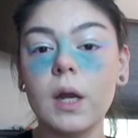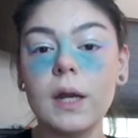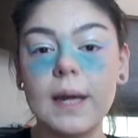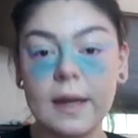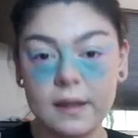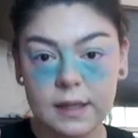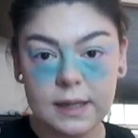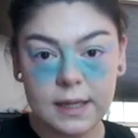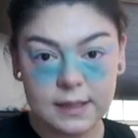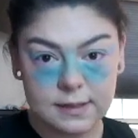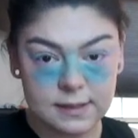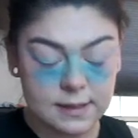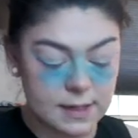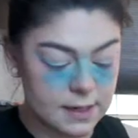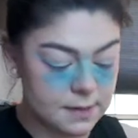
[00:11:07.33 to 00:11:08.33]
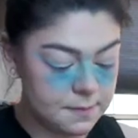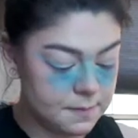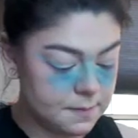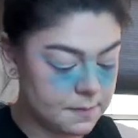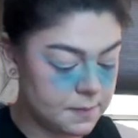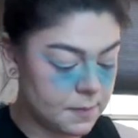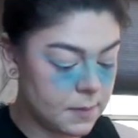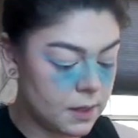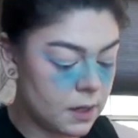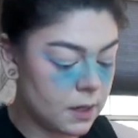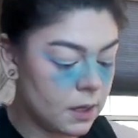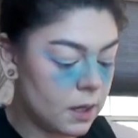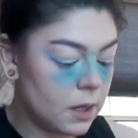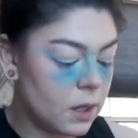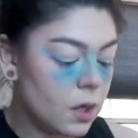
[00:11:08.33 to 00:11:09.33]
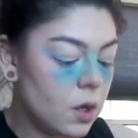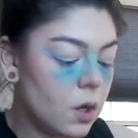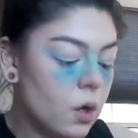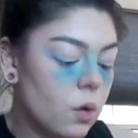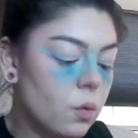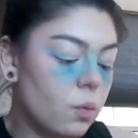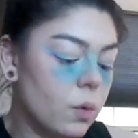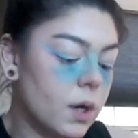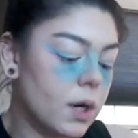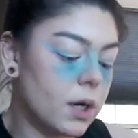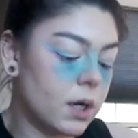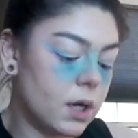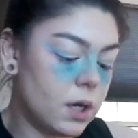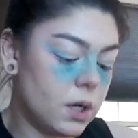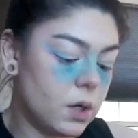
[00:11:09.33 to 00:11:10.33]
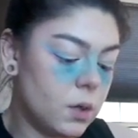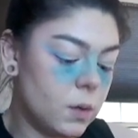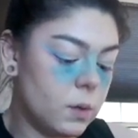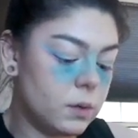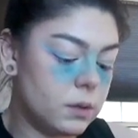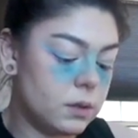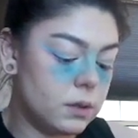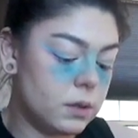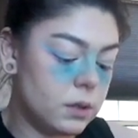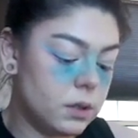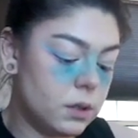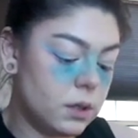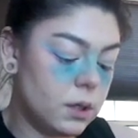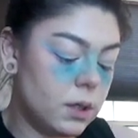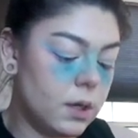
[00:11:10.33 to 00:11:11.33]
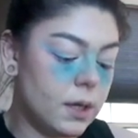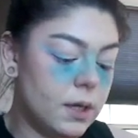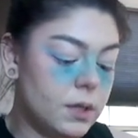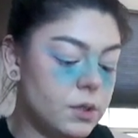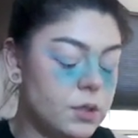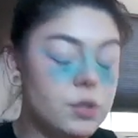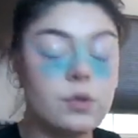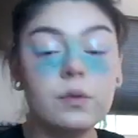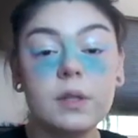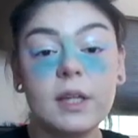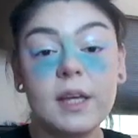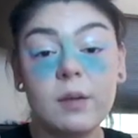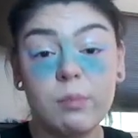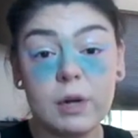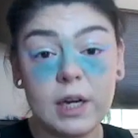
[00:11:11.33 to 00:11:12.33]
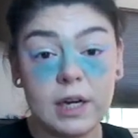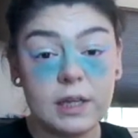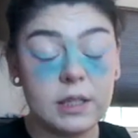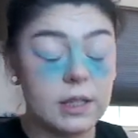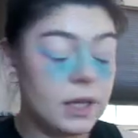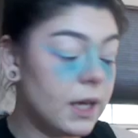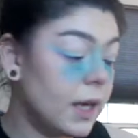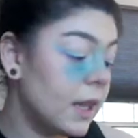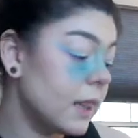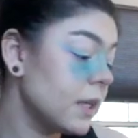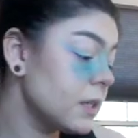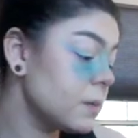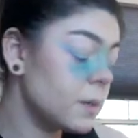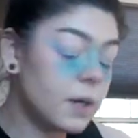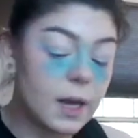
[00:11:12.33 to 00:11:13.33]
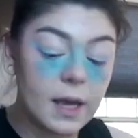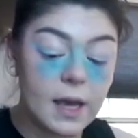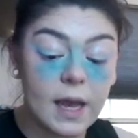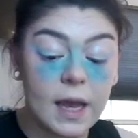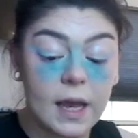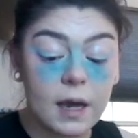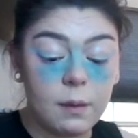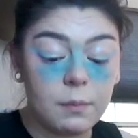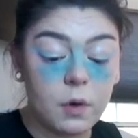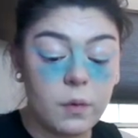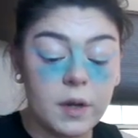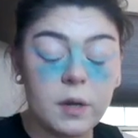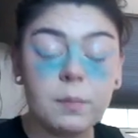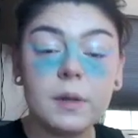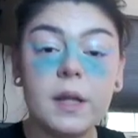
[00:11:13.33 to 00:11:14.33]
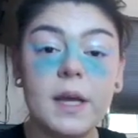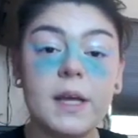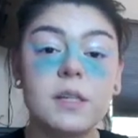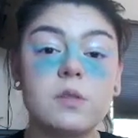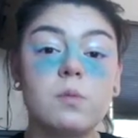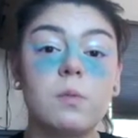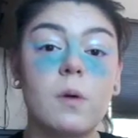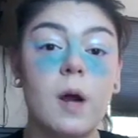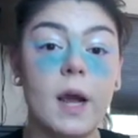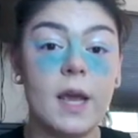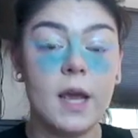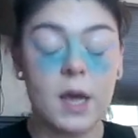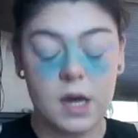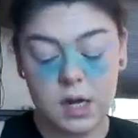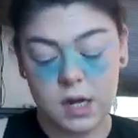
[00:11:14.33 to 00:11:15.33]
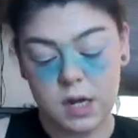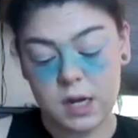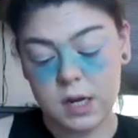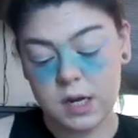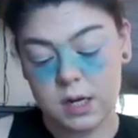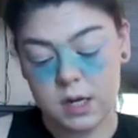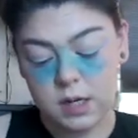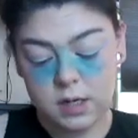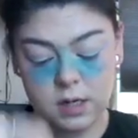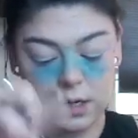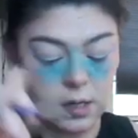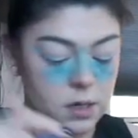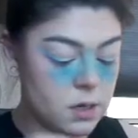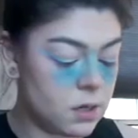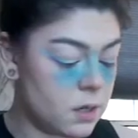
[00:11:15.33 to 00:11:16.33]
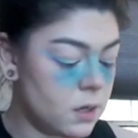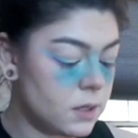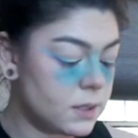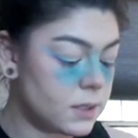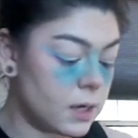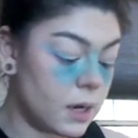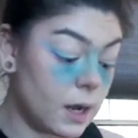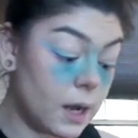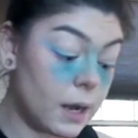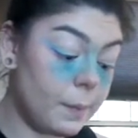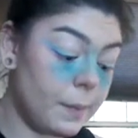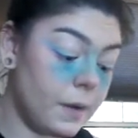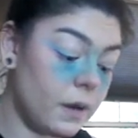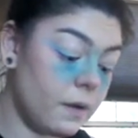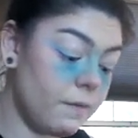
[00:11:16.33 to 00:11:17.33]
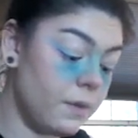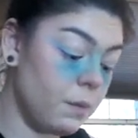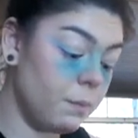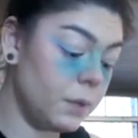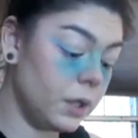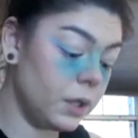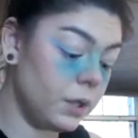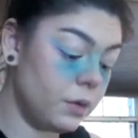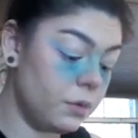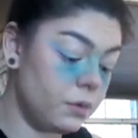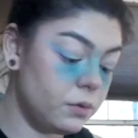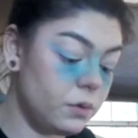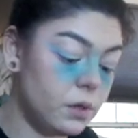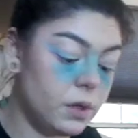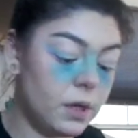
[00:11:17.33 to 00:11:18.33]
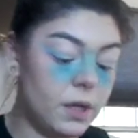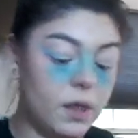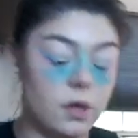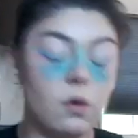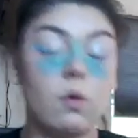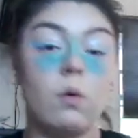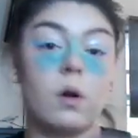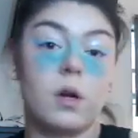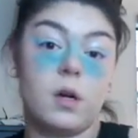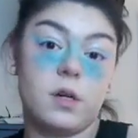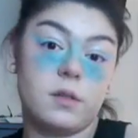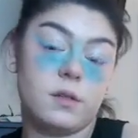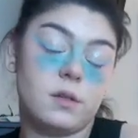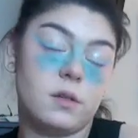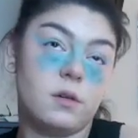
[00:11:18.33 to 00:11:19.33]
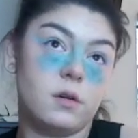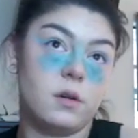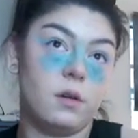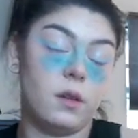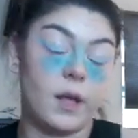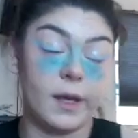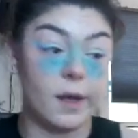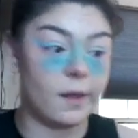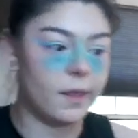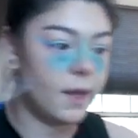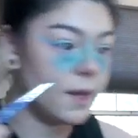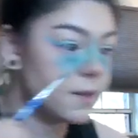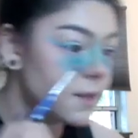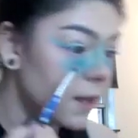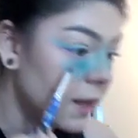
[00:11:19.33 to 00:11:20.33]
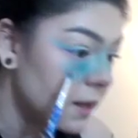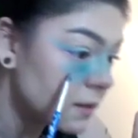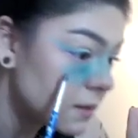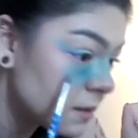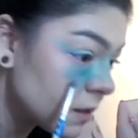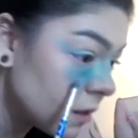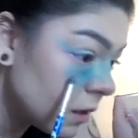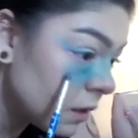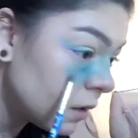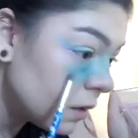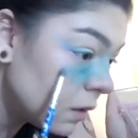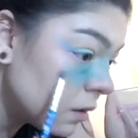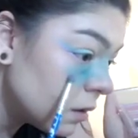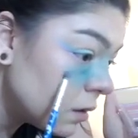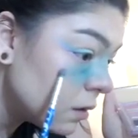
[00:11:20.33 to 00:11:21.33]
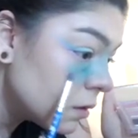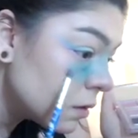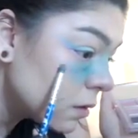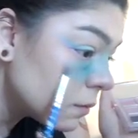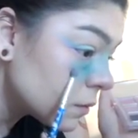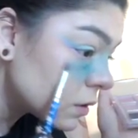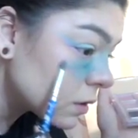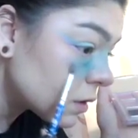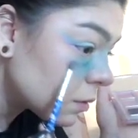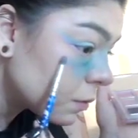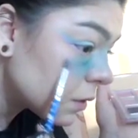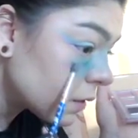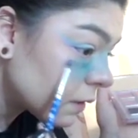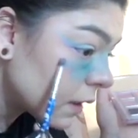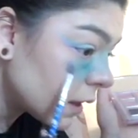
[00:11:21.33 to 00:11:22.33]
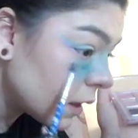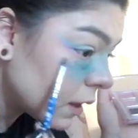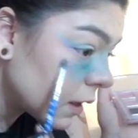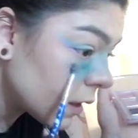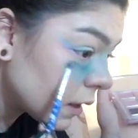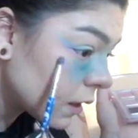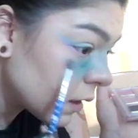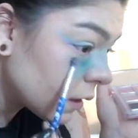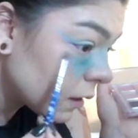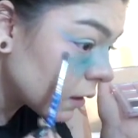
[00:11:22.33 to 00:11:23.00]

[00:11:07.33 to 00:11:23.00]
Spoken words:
Now that that's done, we're gonna go into Libra, and this one I am going to place right on top of the blue in the corners, or like on the ends, I guess. I'm gonna put it right here.